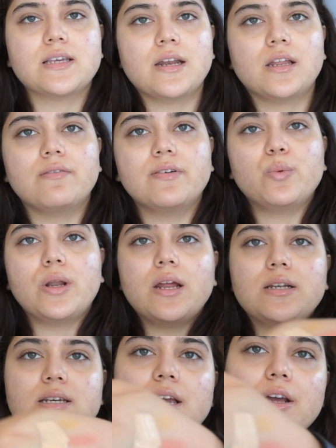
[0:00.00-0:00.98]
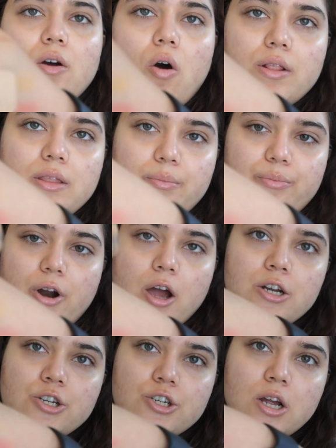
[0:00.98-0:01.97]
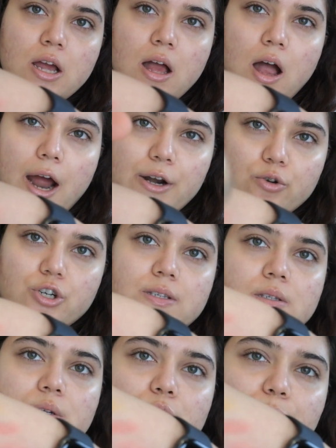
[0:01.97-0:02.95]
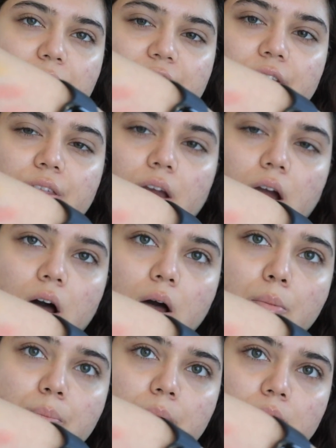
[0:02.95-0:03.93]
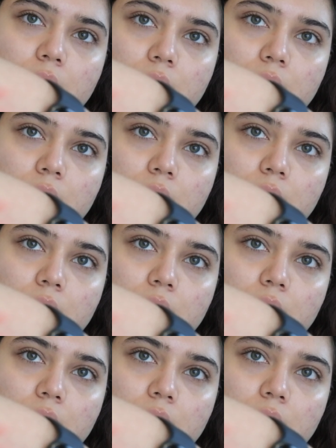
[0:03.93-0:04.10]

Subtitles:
and even when I take it on the brush, I don't just scoop everything up.